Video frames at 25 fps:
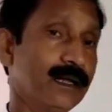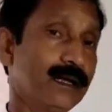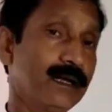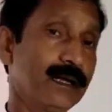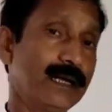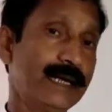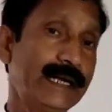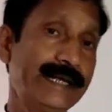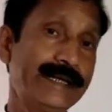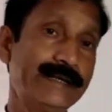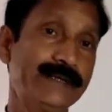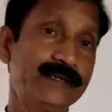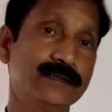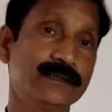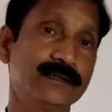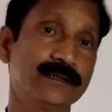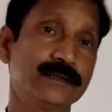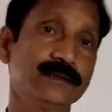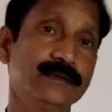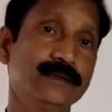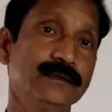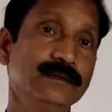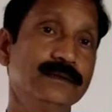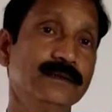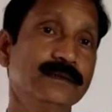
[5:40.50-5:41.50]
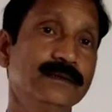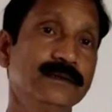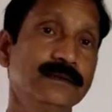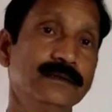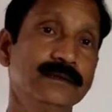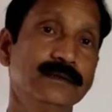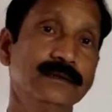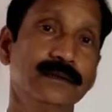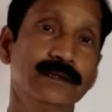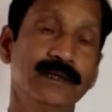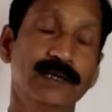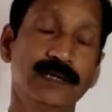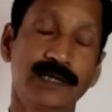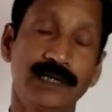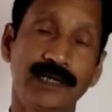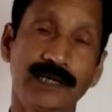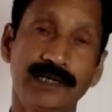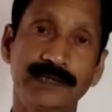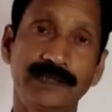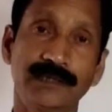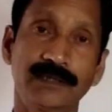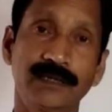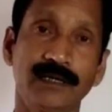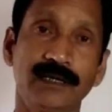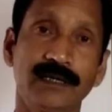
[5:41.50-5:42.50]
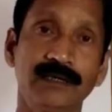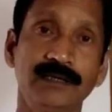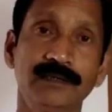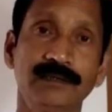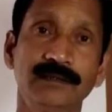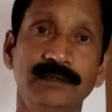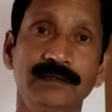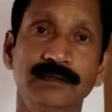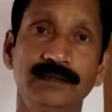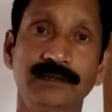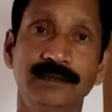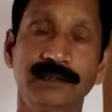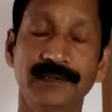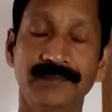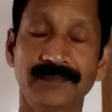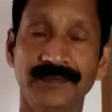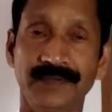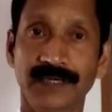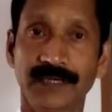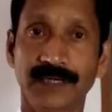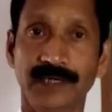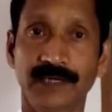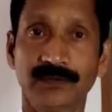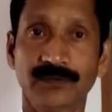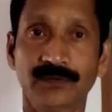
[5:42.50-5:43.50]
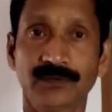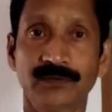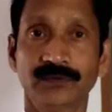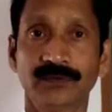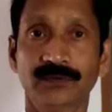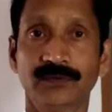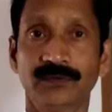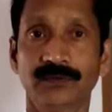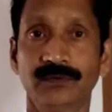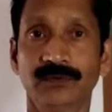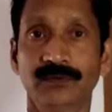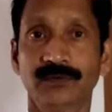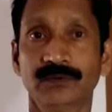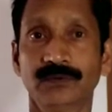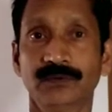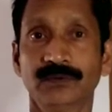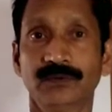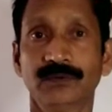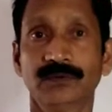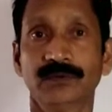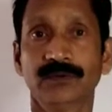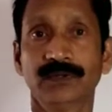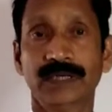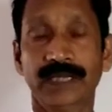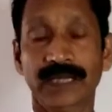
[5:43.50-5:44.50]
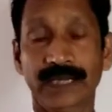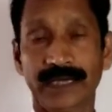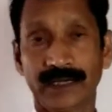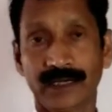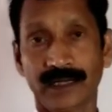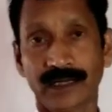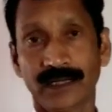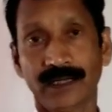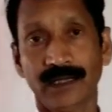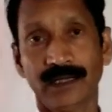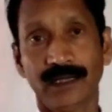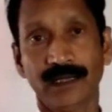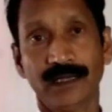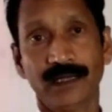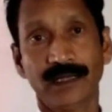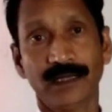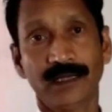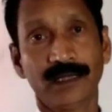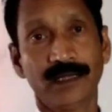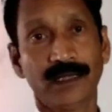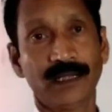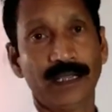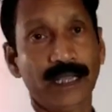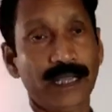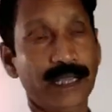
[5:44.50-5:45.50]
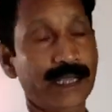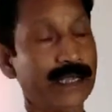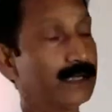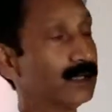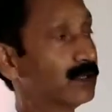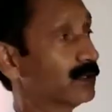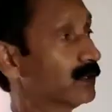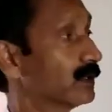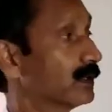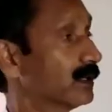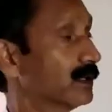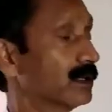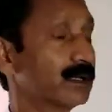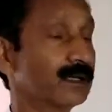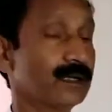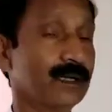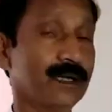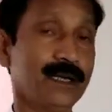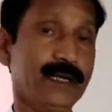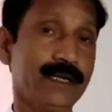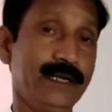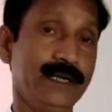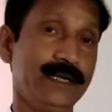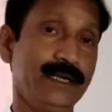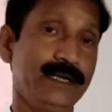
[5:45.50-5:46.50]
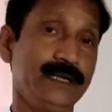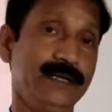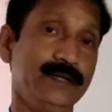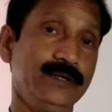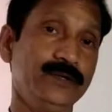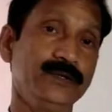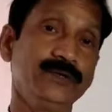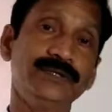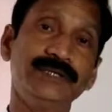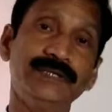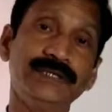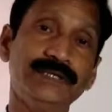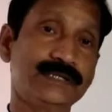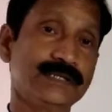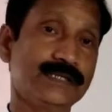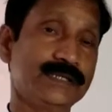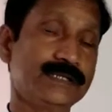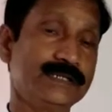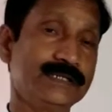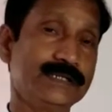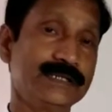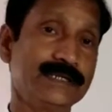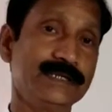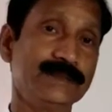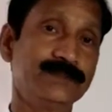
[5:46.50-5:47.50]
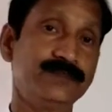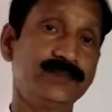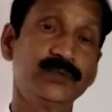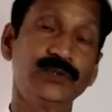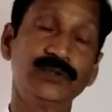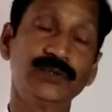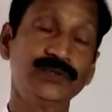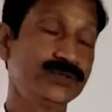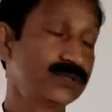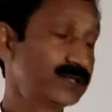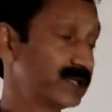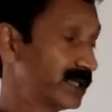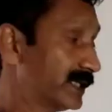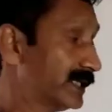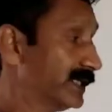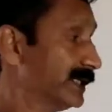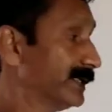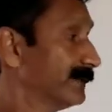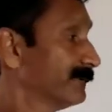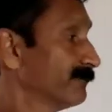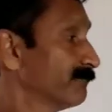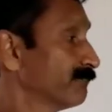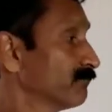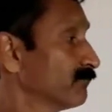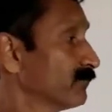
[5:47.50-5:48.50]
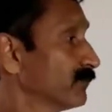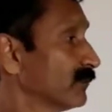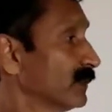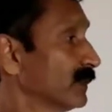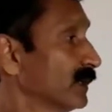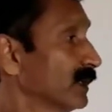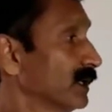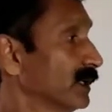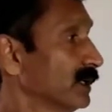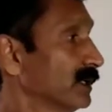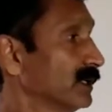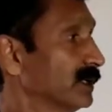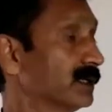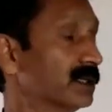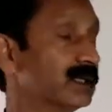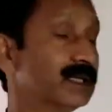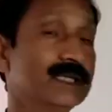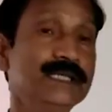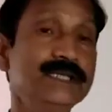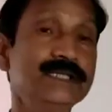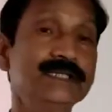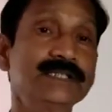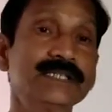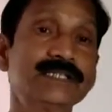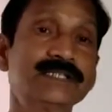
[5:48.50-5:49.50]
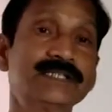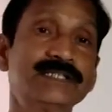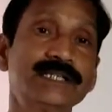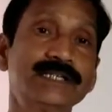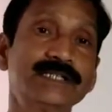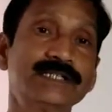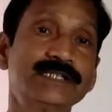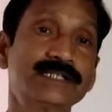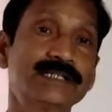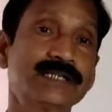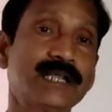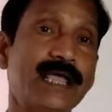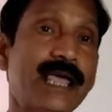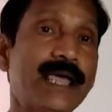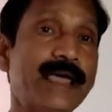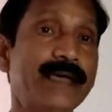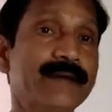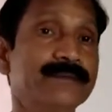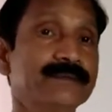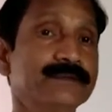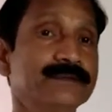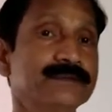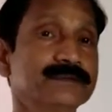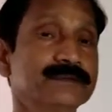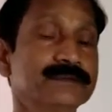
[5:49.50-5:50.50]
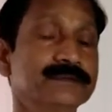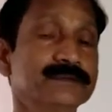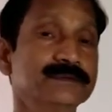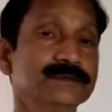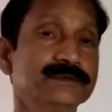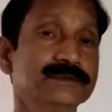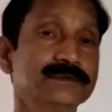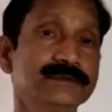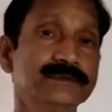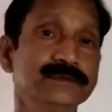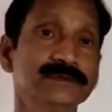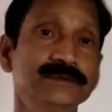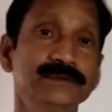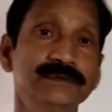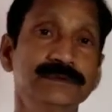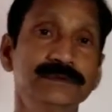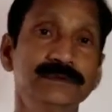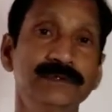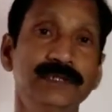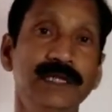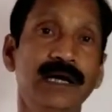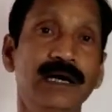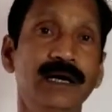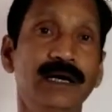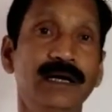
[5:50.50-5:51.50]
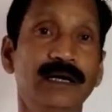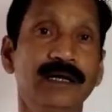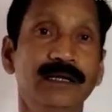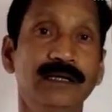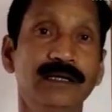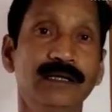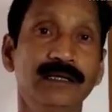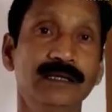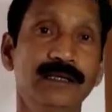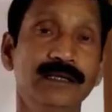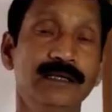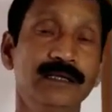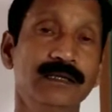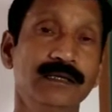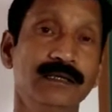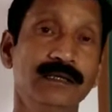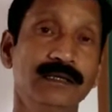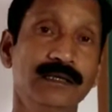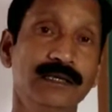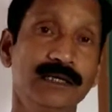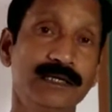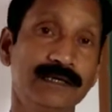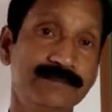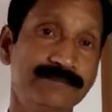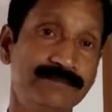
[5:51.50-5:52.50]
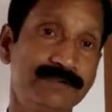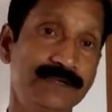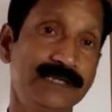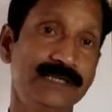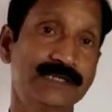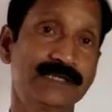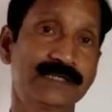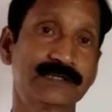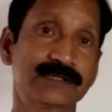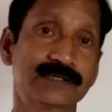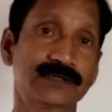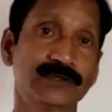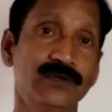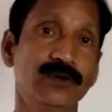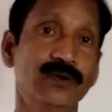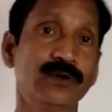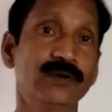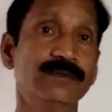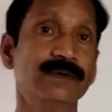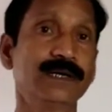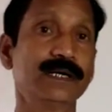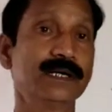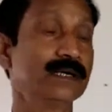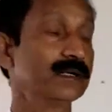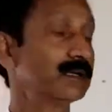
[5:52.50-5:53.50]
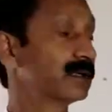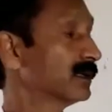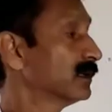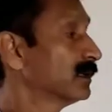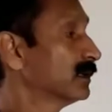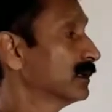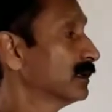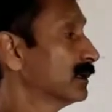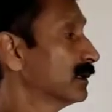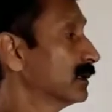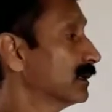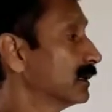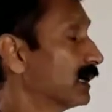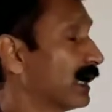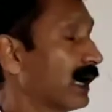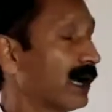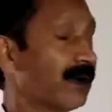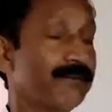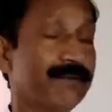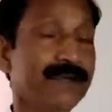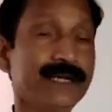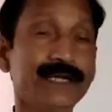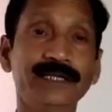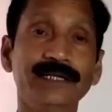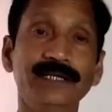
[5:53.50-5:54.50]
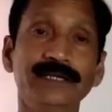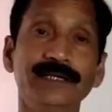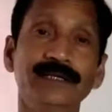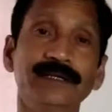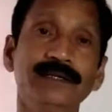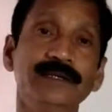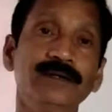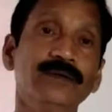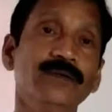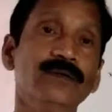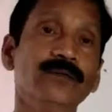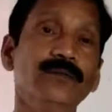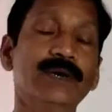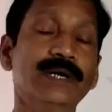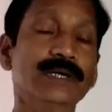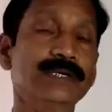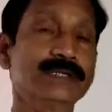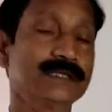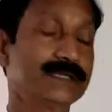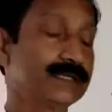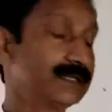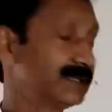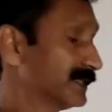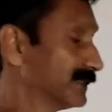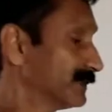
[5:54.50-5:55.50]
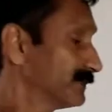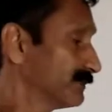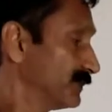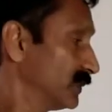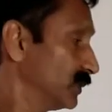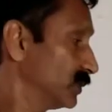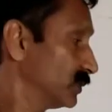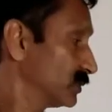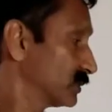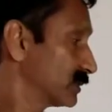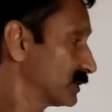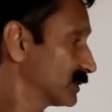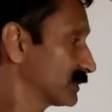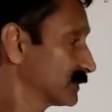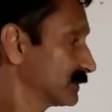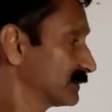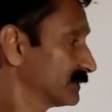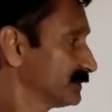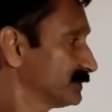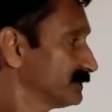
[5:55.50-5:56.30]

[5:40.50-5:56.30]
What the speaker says: like Karnataka, Tamil Nadu, Kerala and a union territory Puducherry. These states have the conflicts over Kaveri water disputes.